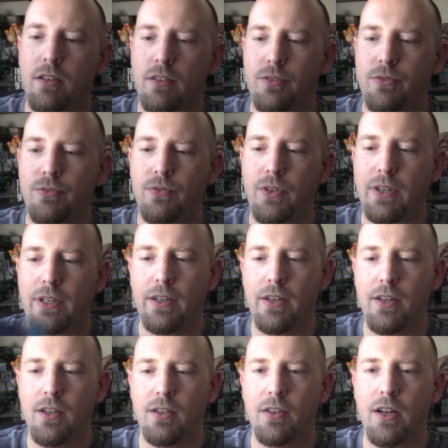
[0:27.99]
Fucking
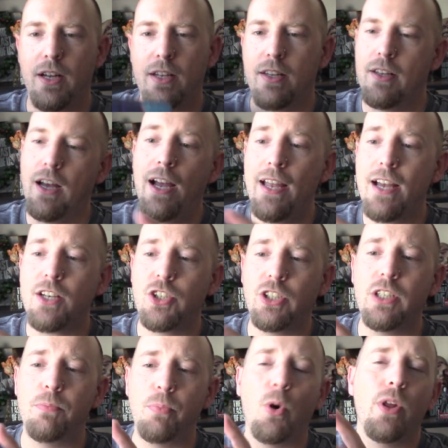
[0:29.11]
hell, I
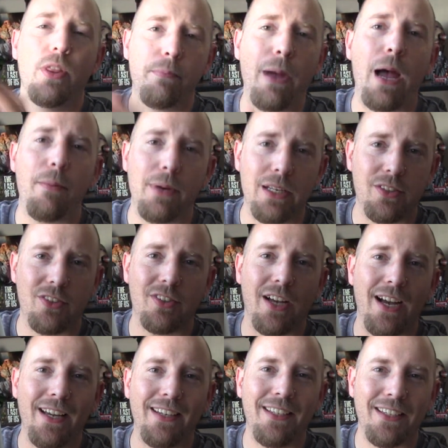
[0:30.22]
actually bought the Batman side.